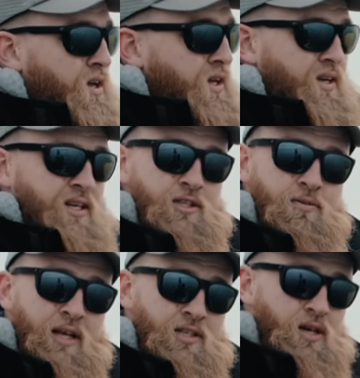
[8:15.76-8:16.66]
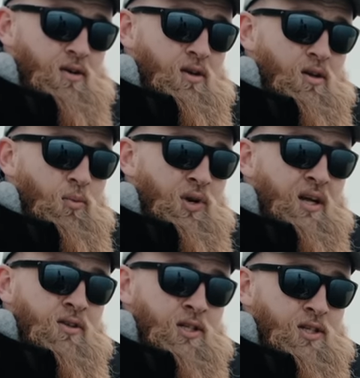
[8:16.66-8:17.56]
in that strike zone
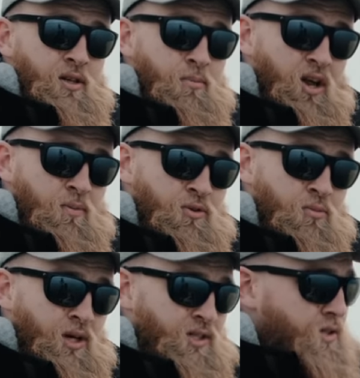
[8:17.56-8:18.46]
without touching the bottom too much.